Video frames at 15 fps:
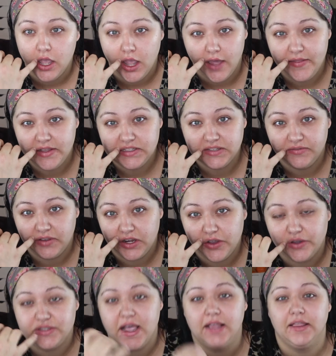In these
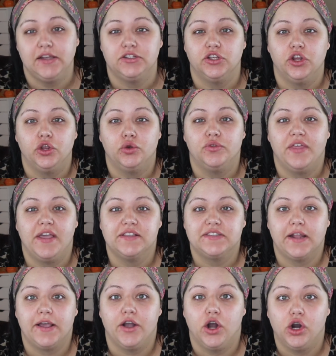videos I like to do things
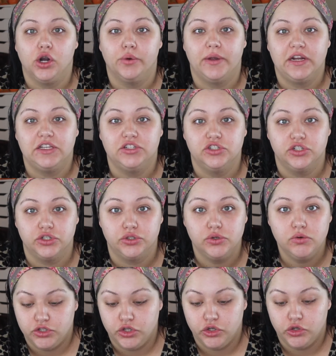that I already
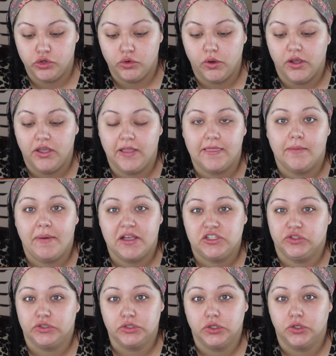do to get the
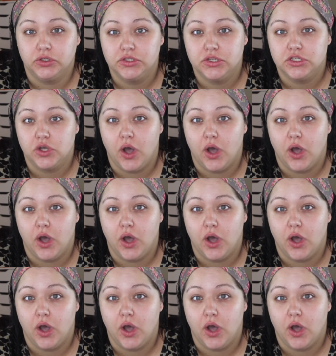best results.